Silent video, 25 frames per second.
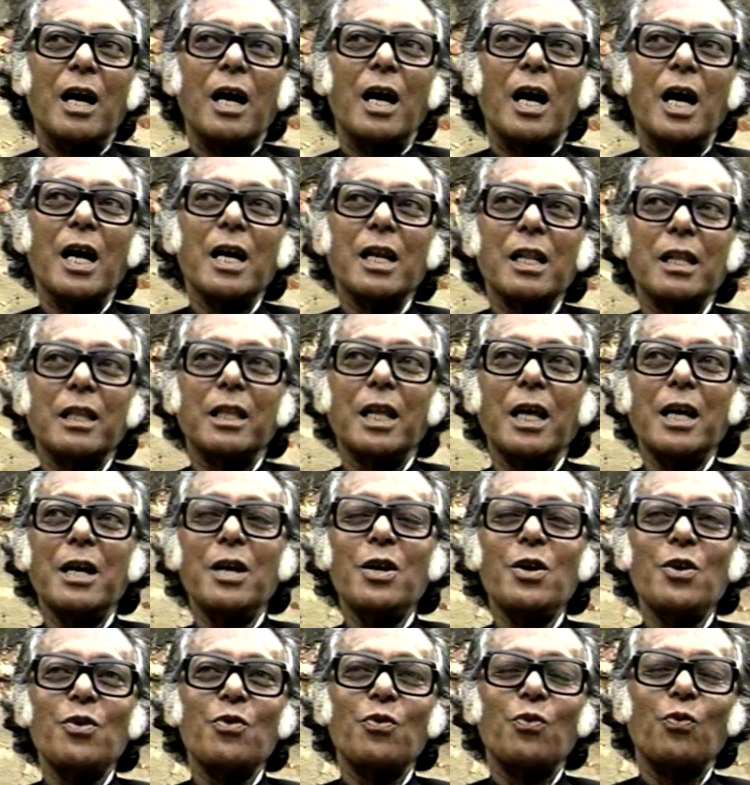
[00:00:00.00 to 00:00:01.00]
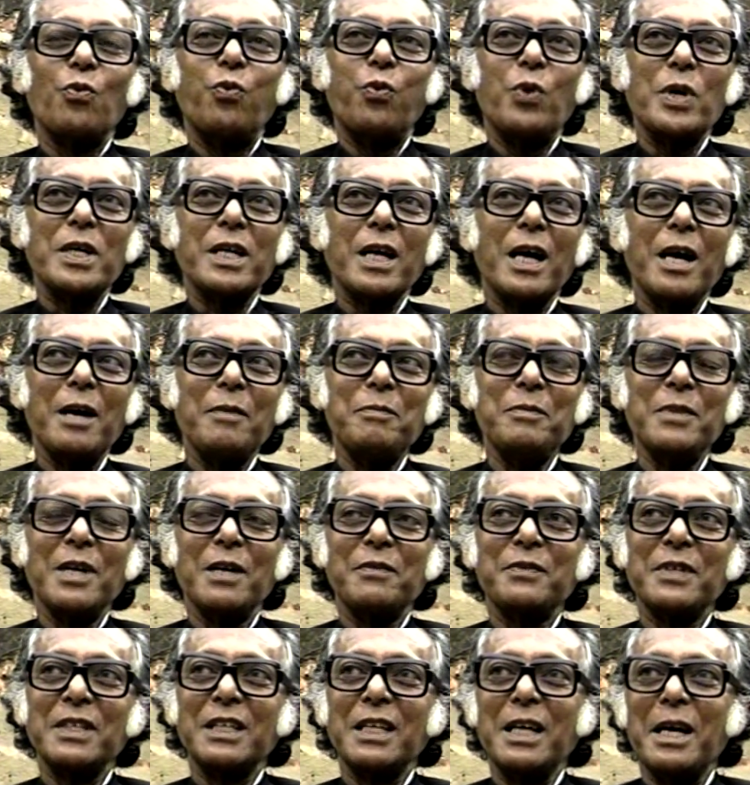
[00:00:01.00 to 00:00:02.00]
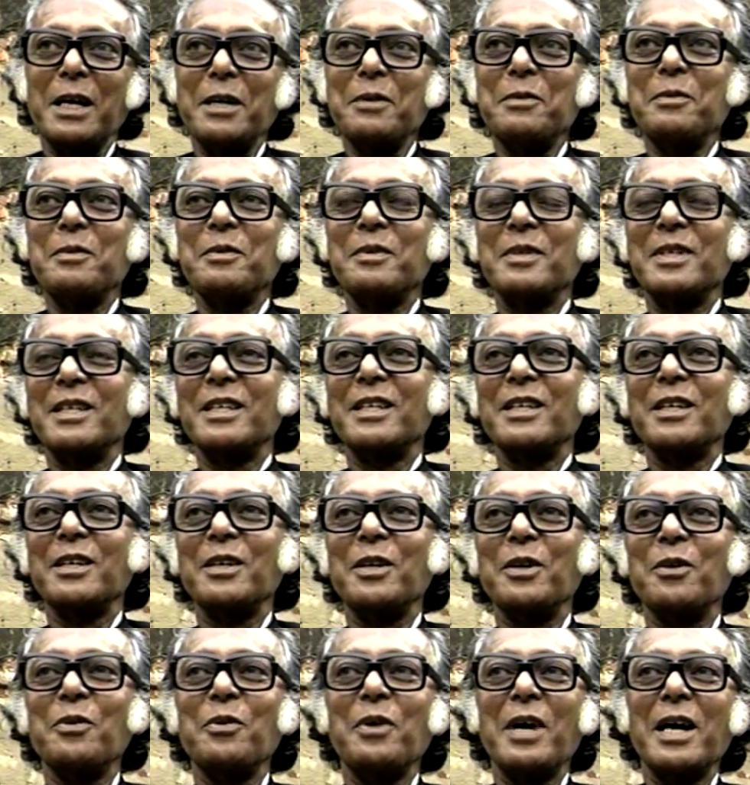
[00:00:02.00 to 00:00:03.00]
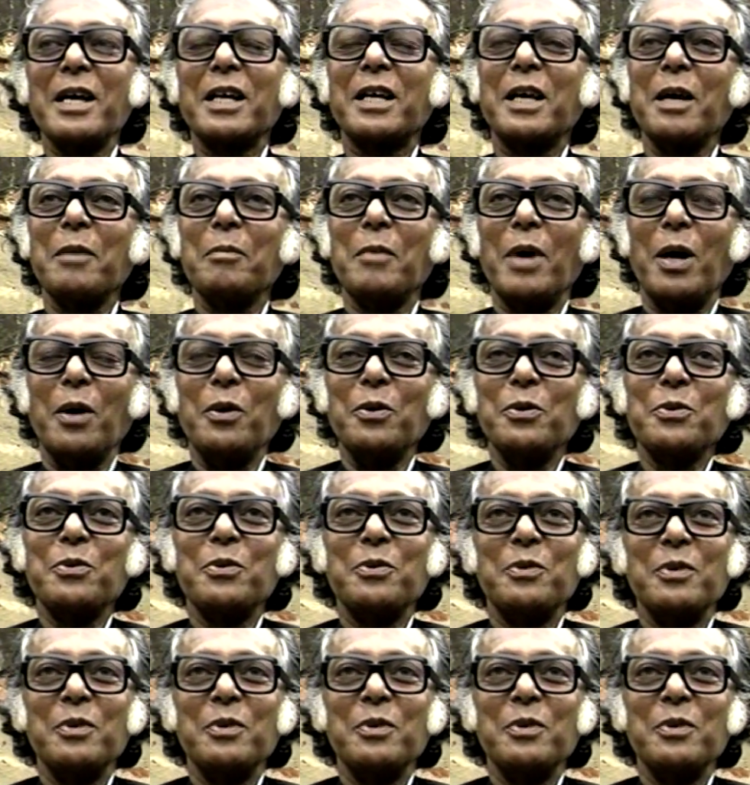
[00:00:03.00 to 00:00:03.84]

And then what happened after that, you know, I came out.